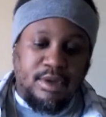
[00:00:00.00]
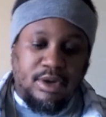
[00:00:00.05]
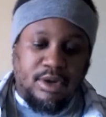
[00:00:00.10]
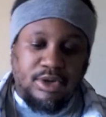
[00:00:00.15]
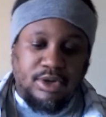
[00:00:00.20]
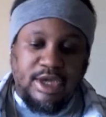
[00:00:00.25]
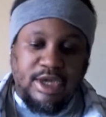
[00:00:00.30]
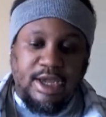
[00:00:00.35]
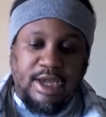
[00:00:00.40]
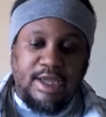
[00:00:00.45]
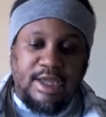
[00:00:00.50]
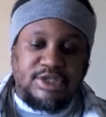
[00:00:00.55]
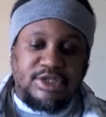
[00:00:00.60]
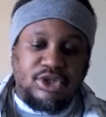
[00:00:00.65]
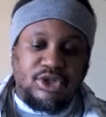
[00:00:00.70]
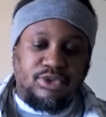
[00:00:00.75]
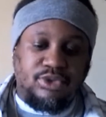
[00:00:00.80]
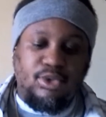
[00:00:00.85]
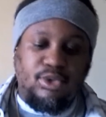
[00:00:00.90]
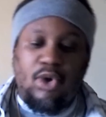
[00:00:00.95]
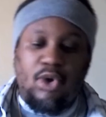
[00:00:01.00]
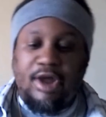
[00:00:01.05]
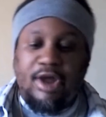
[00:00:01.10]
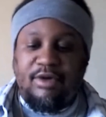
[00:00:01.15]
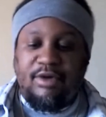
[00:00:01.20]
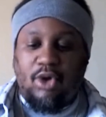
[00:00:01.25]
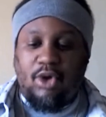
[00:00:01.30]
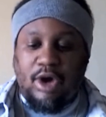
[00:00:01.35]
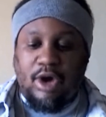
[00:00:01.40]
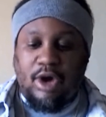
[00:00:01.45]
Okay, it's through
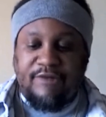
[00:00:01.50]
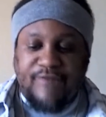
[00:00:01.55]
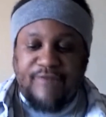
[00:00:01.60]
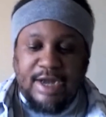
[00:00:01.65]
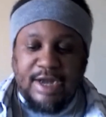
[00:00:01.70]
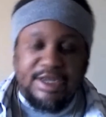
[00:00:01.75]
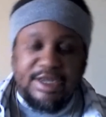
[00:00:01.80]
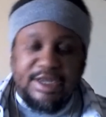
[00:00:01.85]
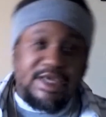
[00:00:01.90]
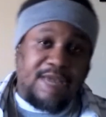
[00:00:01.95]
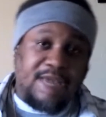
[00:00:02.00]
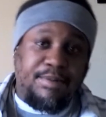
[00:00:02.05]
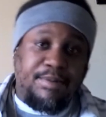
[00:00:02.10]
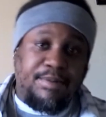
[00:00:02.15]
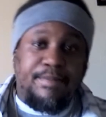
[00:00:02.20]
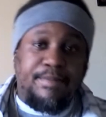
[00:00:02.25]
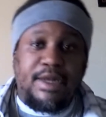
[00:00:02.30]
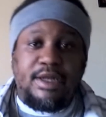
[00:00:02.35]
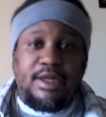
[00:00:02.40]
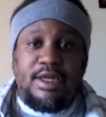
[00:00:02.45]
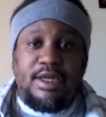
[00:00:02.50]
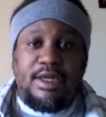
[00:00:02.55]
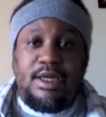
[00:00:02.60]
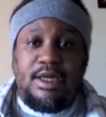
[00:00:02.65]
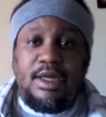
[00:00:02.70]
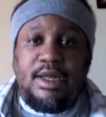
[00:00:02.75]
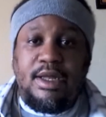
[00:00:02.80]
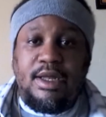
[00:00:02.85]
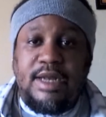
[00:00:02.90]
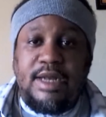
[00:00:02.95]
RFID
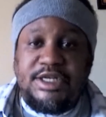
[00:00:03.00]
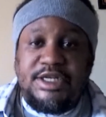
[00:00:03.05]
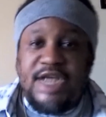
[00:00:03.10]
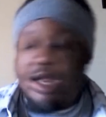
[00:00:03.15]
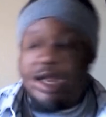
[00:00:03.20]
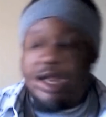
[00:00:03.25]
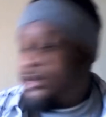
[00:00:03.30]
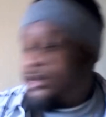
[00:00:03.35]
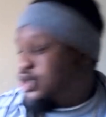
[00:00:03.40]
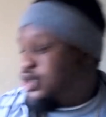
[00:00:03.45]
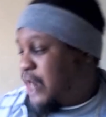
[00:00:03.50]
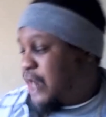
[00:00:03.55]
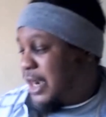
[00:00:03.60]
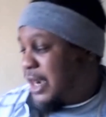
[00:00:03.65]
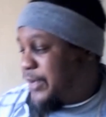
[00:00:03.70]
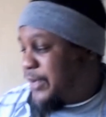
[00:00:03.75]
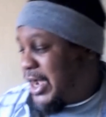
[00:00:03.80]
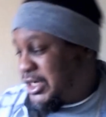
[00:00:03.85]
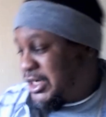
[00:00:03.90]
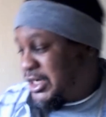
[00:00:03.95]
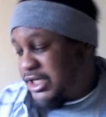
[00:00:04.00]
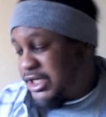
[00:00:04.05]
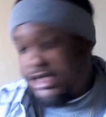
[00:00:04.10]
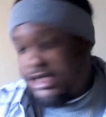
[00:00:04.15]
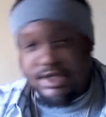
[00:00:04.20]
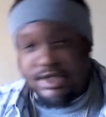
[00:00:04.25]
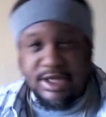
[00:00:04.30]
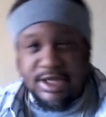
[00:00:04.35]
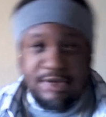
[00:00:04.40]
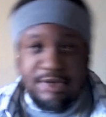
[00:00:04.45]
capability that you're able to track
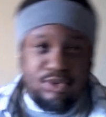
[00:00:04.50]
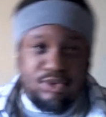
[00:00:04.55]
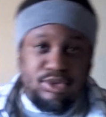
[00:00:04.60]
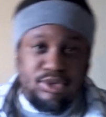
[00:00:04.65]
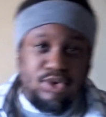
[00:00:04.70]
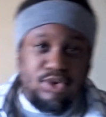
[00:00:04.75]
packages, like through